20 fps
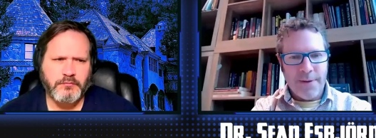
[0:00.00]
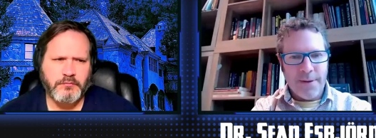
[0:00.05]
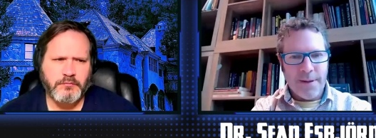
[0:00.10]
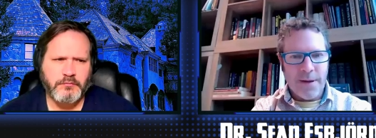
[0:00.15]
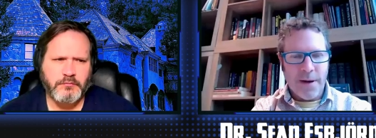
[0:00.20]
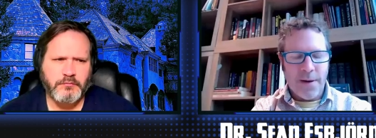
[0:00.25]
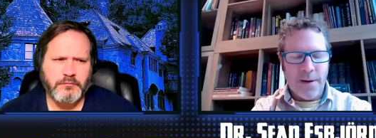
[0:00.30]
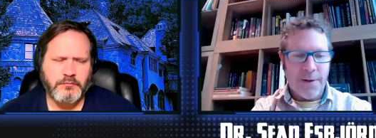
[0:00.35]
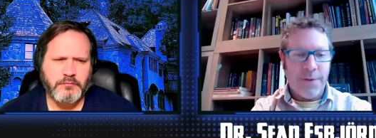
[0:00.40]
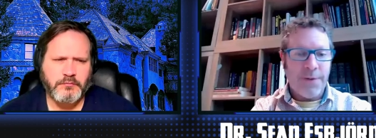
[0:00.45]

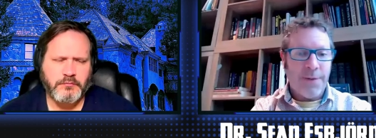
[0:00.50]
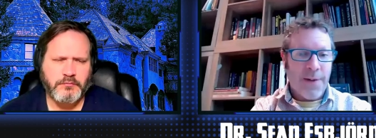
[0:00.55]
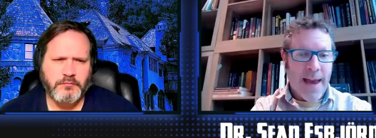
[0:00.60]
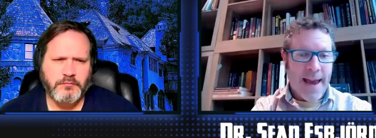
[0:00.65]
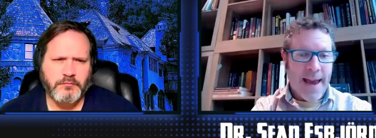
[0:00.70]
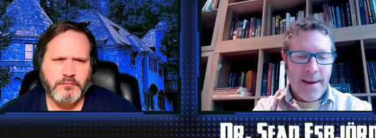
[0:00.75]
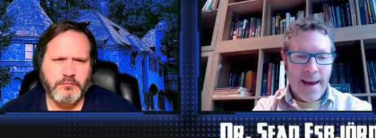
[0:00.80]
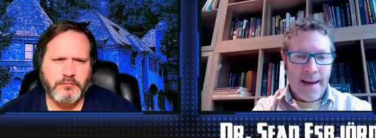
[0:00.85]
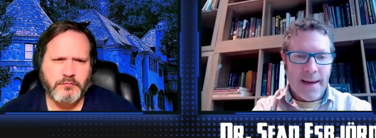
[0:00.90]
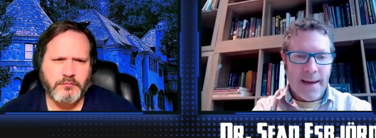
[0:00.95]
Speaker 1: of
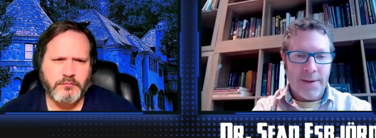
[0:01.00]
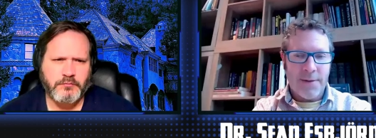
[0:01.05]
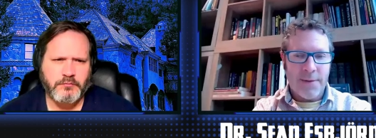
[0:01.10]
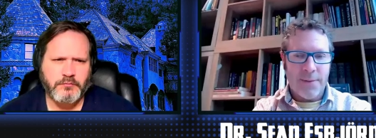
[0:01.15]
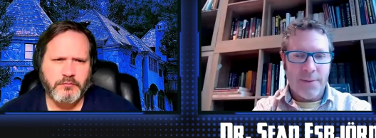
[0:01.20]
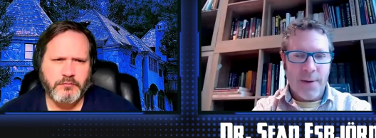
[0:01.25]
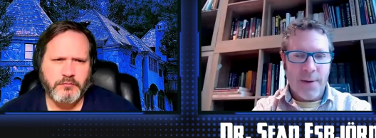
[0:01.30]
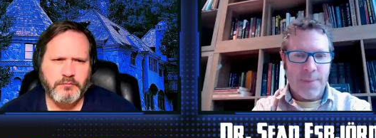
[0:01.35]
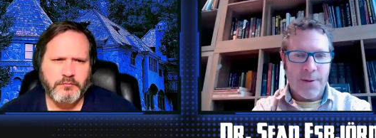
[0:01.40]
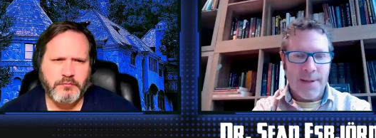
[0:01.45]
the Fae
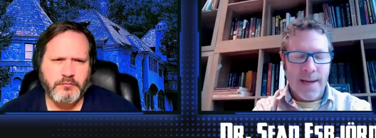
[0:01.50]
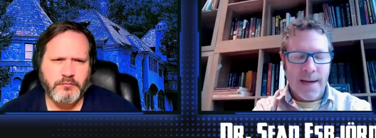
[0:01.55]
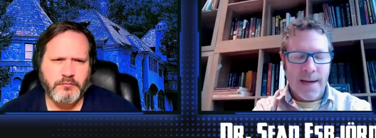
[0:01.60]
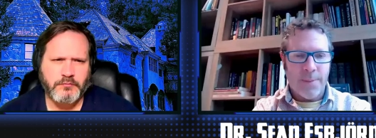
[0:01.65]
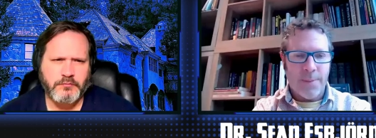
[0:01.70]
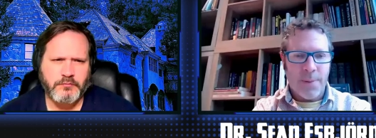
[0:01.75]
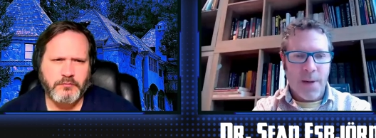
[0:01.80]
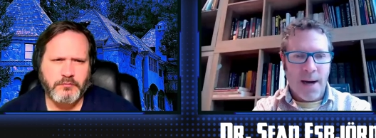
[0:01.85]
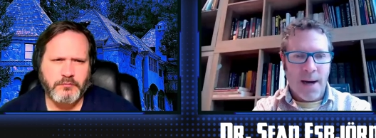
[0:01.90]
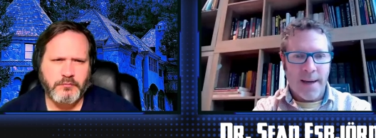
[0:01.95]
as
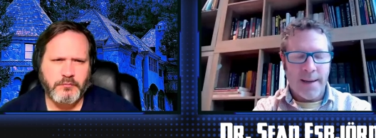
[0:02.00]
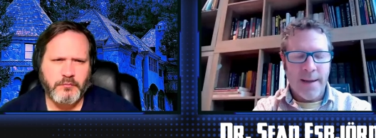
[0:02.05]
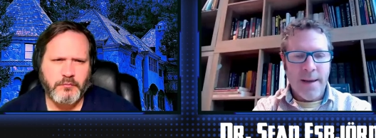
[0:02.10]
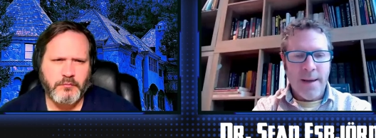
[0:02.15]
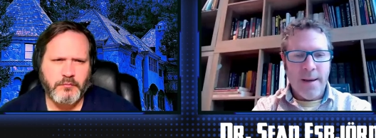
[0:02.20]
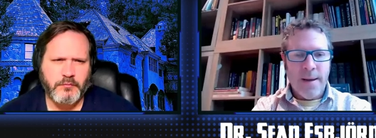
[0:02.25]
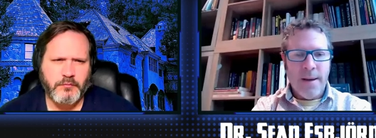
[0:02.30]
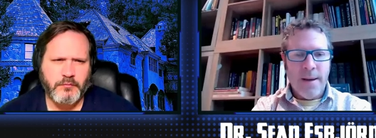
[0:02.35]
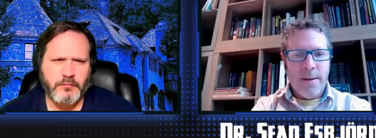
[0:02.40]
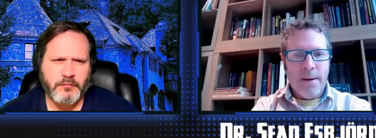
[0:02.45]
represented
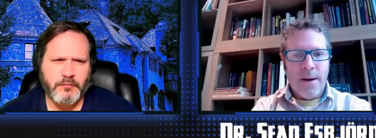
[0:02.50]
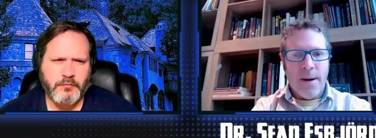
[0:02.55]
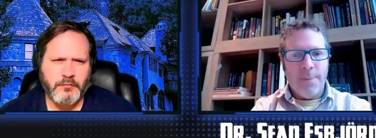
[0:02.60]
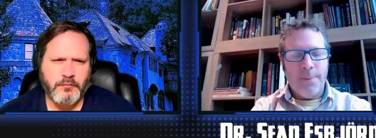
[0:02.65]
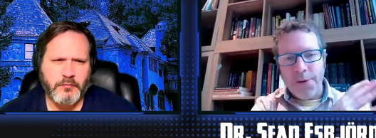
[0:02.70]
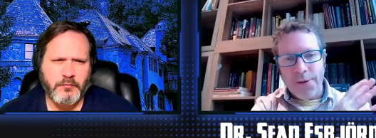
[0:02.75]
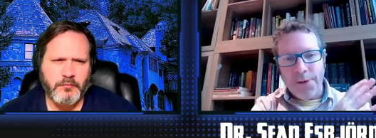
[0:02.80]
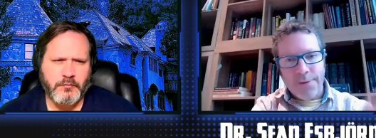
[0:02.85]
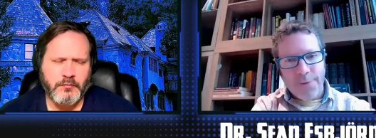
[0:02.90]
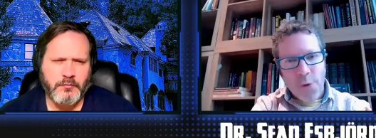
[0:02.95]
by
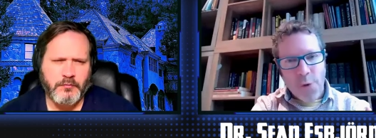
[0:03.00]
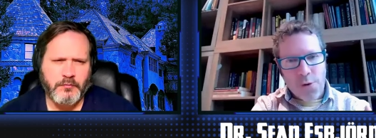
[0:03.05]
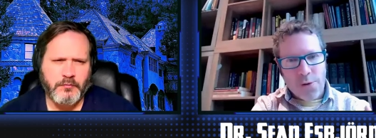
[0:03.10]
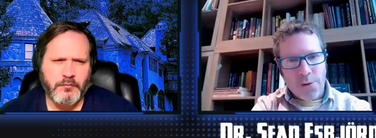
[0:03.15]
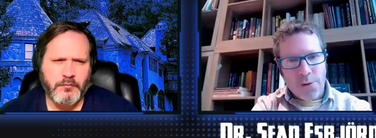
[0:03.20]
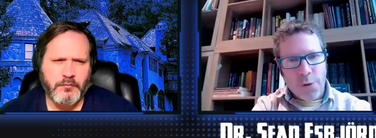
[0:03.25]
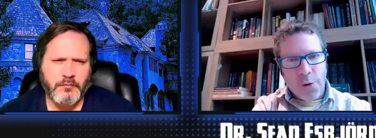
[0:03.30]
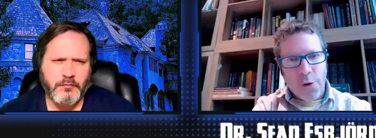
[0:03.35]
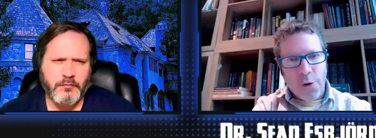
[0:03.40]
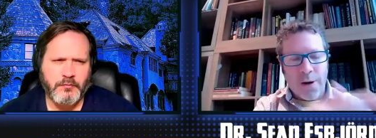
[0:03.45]
both the
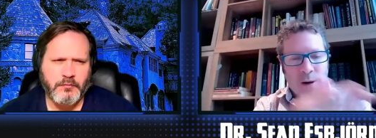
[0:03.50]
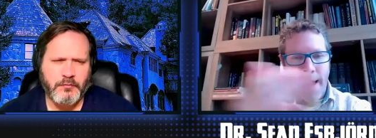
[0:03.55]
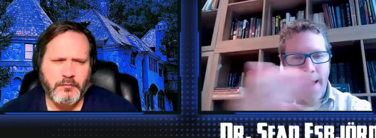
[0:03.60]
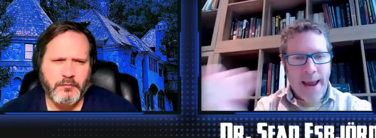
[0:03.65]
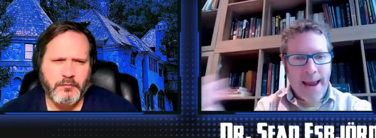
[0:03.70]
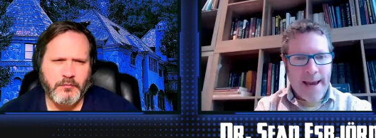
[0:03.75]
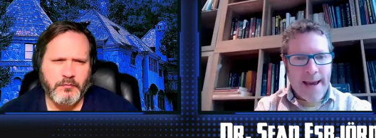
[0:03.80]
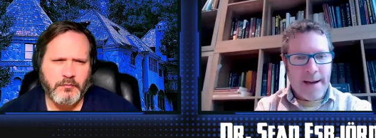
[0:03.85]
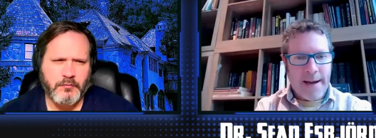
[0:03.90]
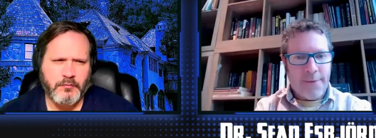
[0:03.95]

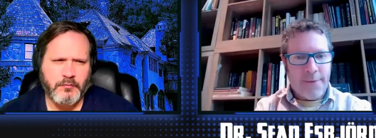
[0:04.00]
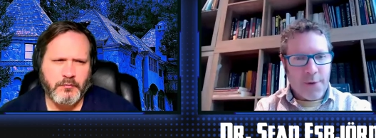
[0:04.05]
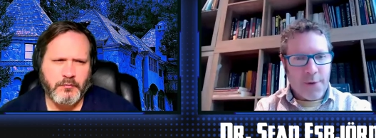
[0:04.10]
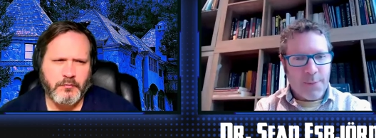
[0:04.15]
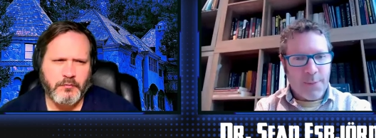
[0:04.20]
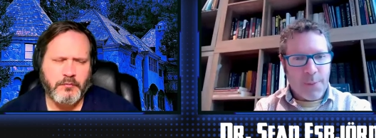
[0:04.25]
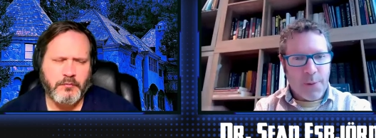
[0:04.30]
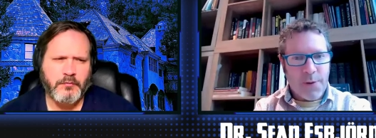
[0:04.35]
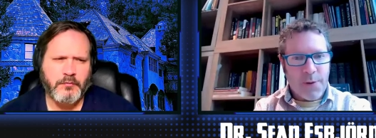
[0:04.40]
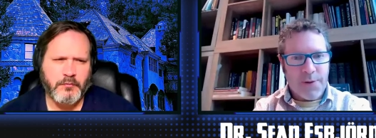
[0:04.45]
folklore and
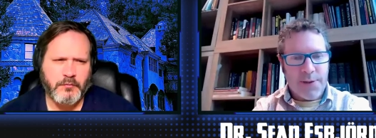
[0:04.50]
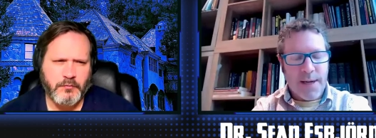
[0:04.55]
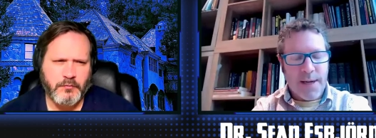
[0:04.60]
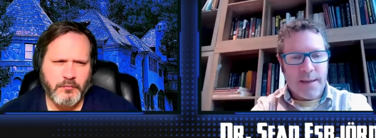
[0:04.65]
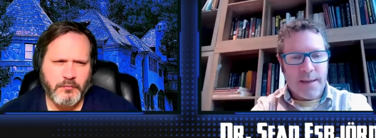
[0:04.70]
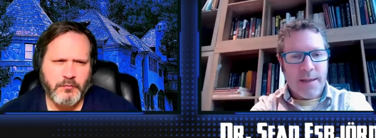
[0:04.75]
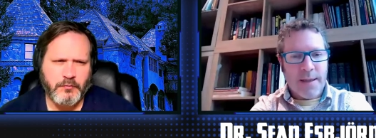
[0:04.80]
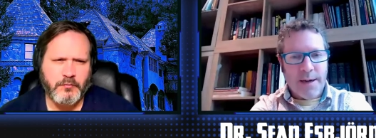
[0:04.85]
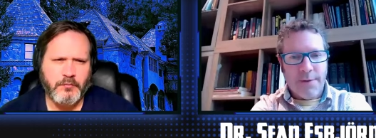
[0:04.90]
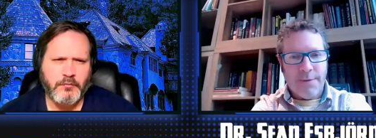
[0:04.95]
first
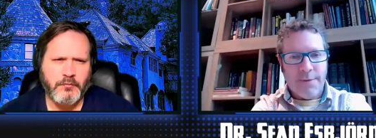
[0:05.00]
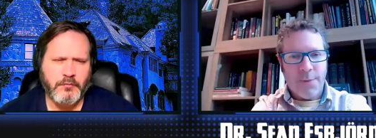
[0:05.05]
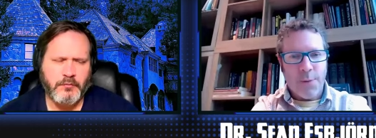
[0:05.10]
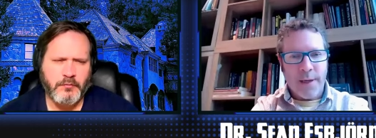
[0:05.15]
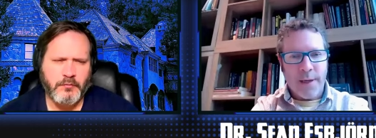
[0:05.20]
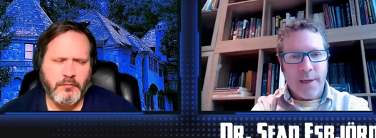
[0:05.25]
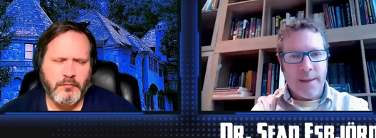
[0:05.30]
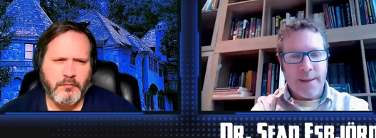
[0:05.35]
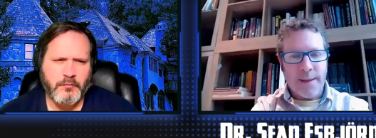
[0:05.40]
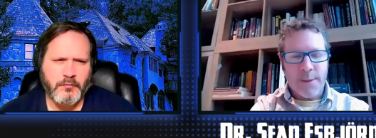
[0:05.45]
person clairvoyant